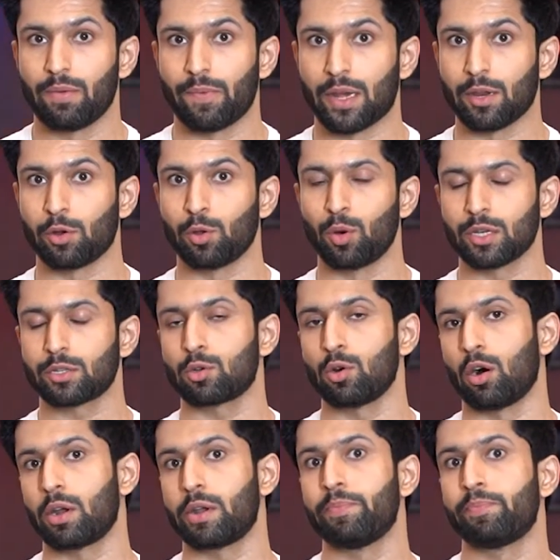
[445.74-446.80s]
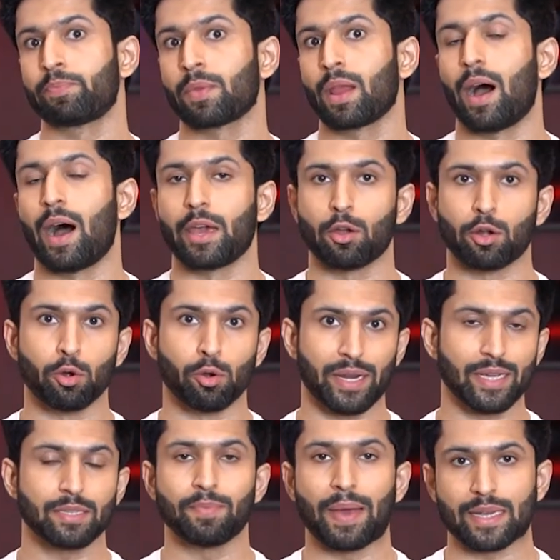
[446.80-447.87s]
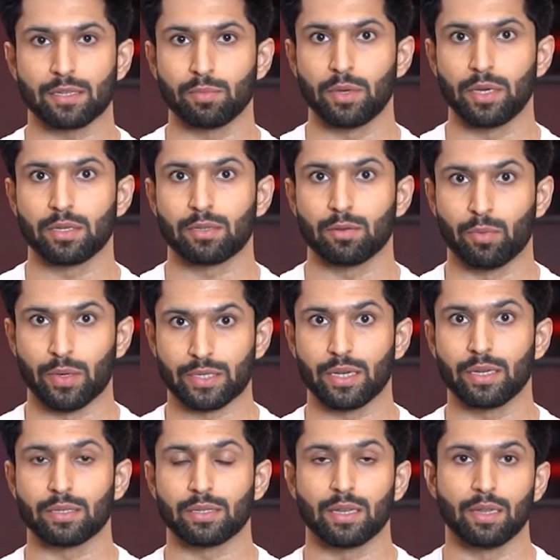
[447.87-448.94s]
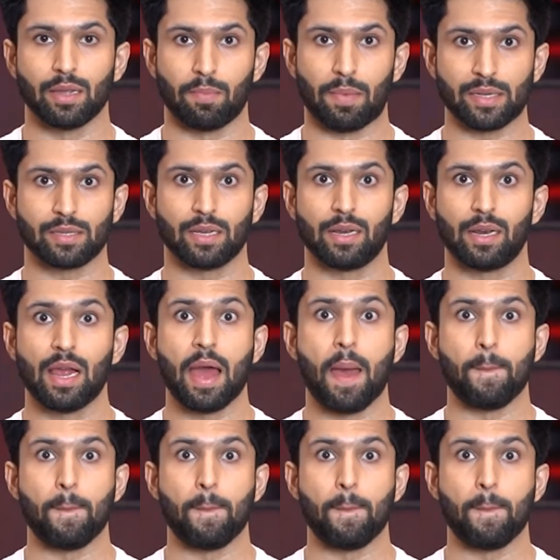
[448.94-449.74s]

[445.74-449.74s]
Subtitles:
when you do a squat are your gluteus maximus, which is the muscle